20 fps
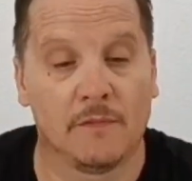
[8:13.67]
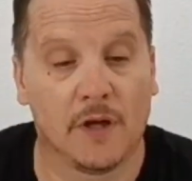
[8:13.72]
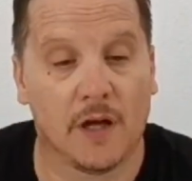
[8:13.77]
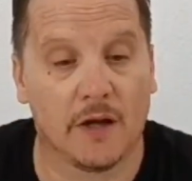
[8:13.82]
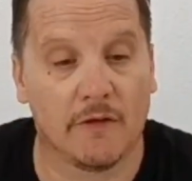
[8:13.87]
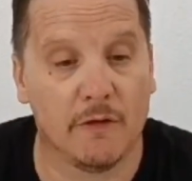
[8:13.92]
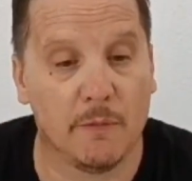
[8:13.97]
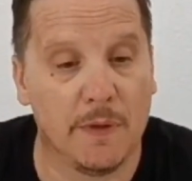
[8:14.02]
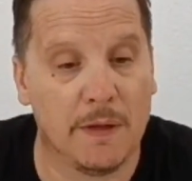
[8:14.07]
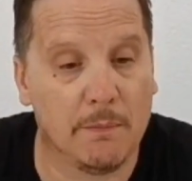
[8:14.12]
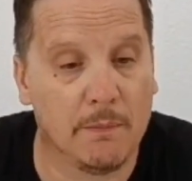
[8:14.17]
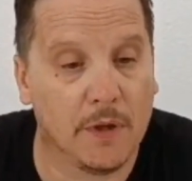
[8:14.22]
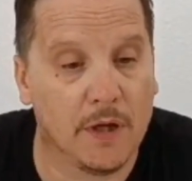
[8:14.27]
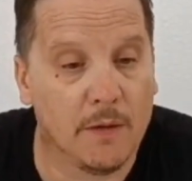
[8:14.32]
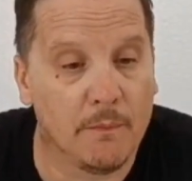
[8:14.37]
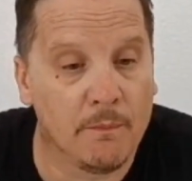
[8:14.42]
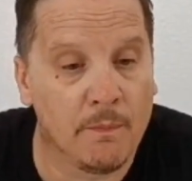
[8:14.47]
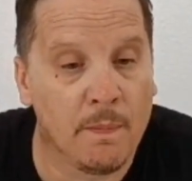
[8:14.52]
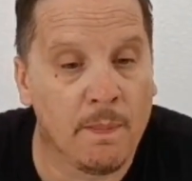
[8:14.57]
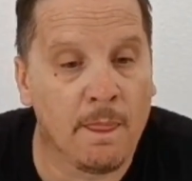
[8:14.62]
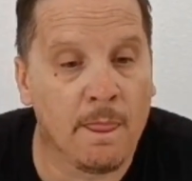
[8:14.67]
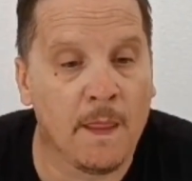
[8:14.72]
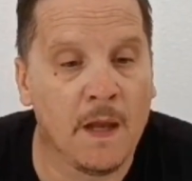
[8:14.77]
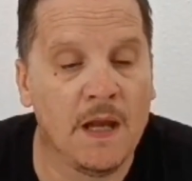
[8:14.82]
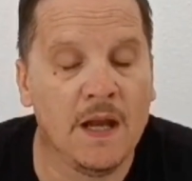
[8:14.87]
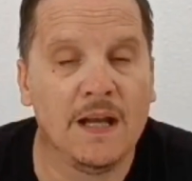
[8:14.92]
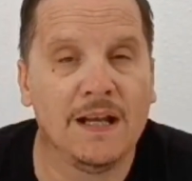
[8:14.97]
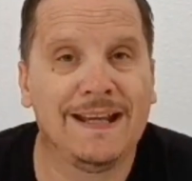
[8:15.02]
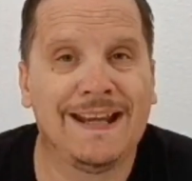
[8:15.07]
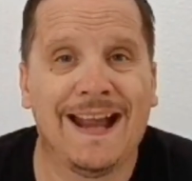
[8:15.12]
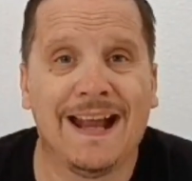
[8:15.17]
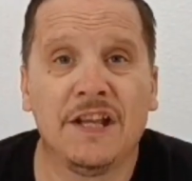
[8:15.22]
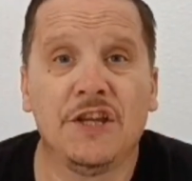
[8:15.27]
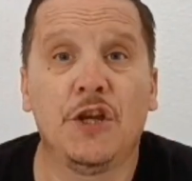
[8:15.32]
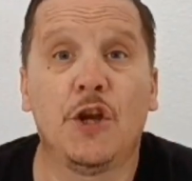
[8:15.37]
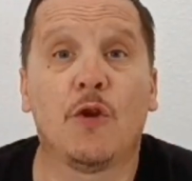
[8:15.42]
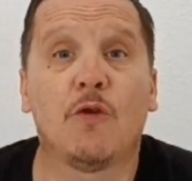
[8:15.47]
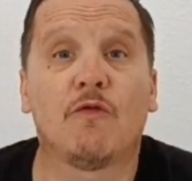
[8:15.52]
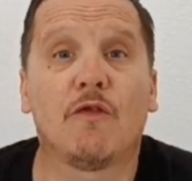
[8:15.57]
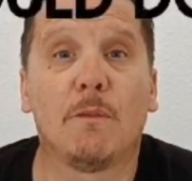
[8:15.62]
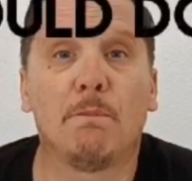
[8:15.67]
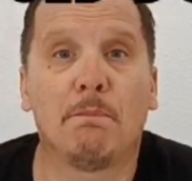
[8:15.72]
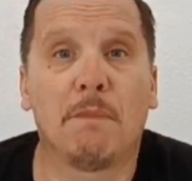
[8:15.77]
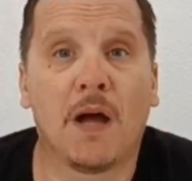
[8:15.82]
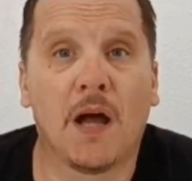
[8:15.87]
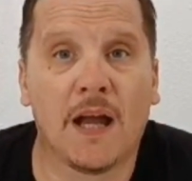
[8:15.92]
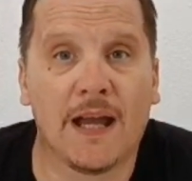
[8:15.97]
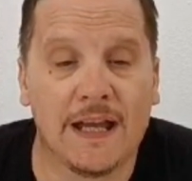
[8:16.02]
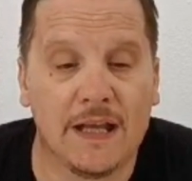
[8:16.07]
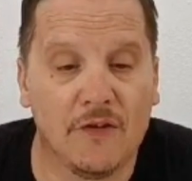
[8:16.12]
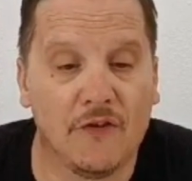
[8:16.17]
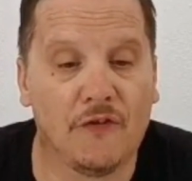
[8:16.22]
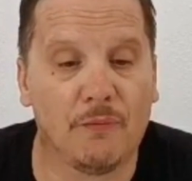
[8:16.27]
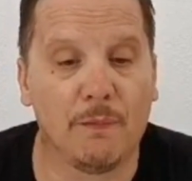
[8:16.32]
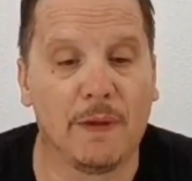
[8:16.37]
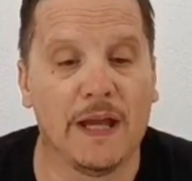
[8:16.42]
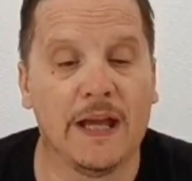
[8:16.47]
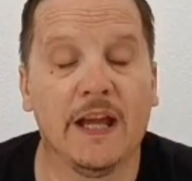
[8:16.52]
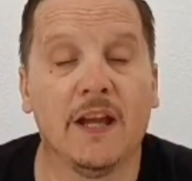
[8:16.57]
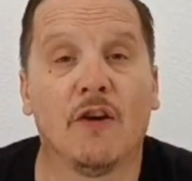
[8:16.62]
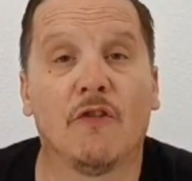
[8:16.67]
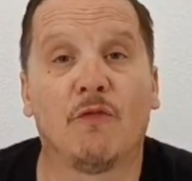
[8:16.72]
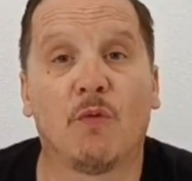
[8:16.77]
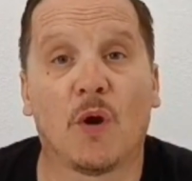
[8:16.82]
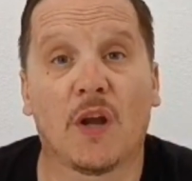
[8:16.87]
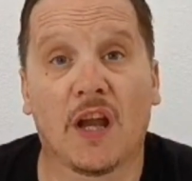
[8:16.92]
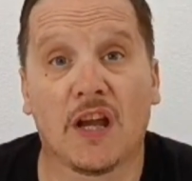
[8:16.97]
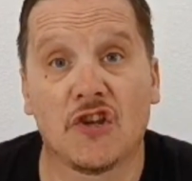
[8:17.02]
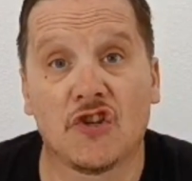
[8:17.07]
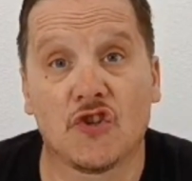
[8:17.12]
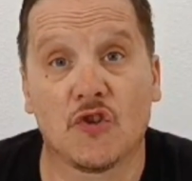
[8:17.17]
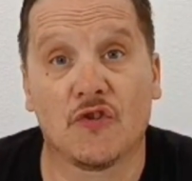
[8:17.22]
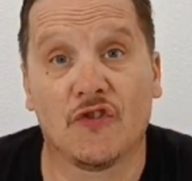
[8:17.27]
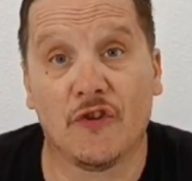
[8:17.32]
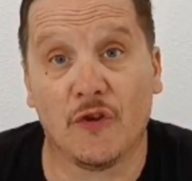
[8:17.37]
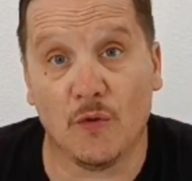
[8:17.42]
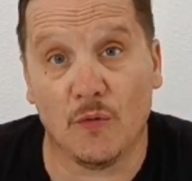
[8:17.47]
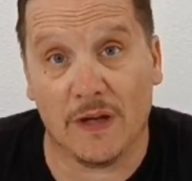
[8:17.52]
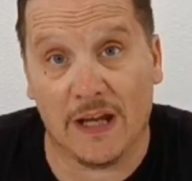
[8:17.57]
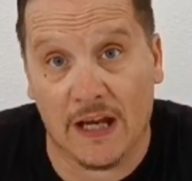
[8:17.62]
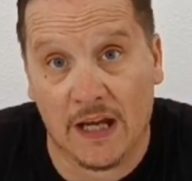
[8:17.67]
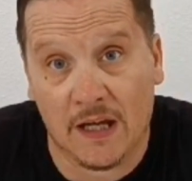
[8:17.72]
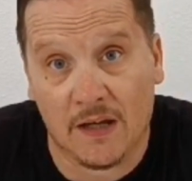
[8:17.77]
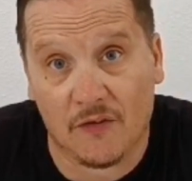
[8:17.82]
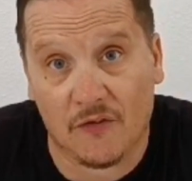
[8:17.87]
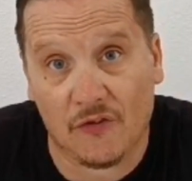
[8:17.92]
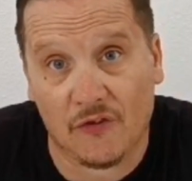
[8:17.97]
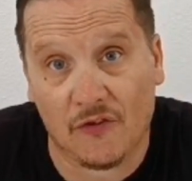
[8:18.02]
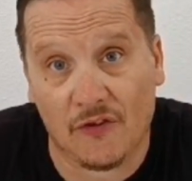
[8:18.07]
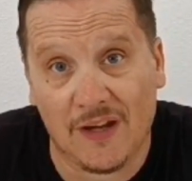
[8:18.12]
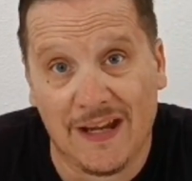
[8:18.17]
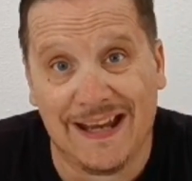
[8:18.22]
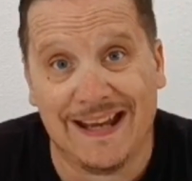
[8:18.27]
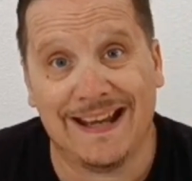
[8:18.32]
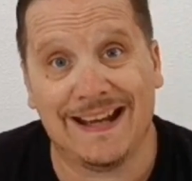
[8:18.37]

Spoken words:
I remember. Can you remind me of what I should do next?